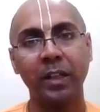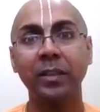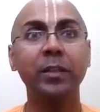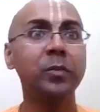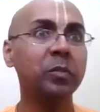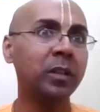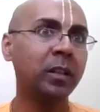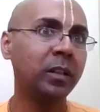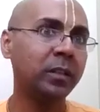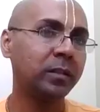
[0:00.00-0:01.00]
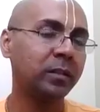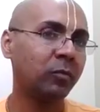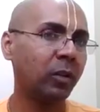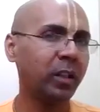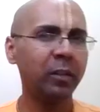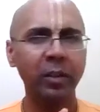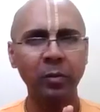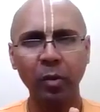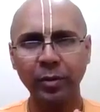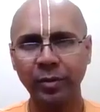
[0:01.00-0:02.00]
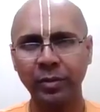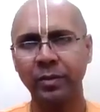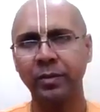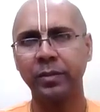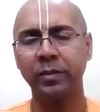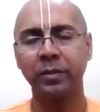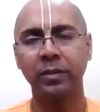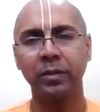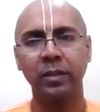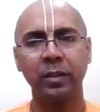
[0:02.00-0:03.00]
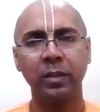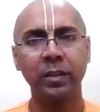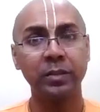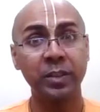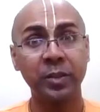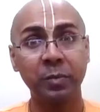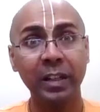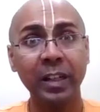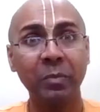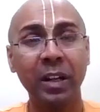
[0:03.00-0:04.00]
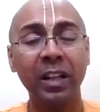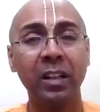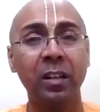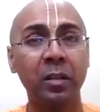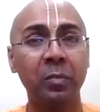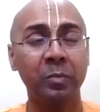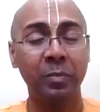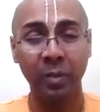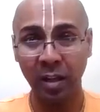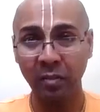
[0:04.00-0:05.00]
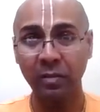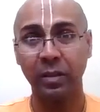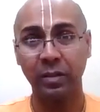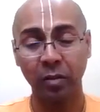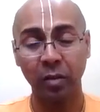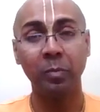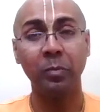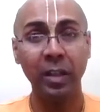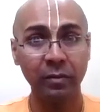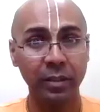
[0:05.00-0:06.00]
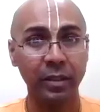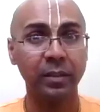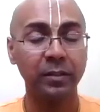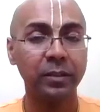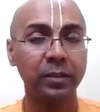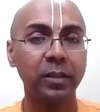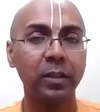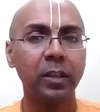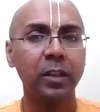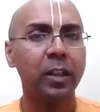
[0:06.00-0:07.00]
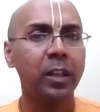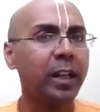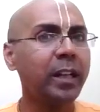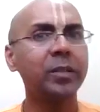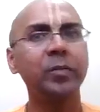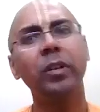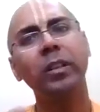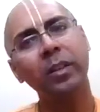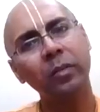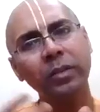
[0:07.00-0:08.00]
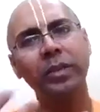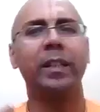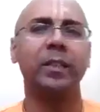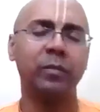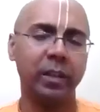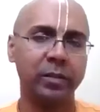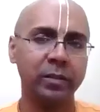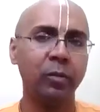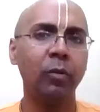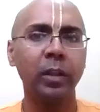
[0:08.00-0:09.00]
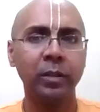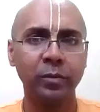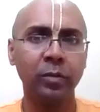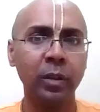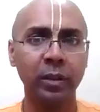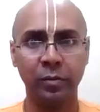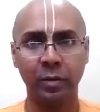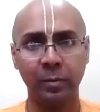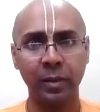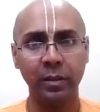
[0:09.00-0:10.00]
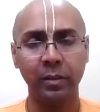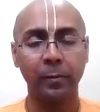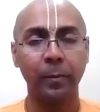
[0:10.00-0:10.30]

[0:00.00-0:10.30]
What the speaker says: In this world, whatever emotions is displayed by a lover or a beloved, it is for their own satisfaction, own enjoyment.